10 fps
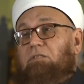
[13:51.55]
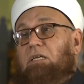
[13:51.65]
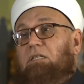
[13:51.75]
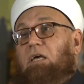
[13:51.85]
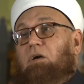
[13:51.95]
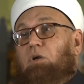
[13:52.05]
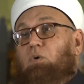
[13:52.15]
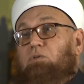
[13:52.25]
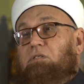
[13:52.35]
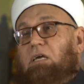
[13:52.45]
said they
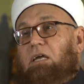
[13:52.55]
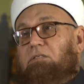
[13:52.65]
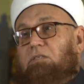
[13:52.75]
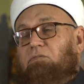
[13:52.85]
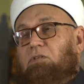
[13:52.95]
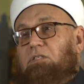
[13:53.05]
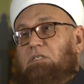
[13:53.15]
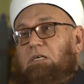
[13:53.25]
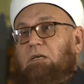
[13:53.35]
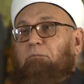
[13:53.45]
closed the gates of the
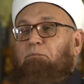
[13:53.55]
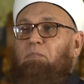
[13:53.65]
city,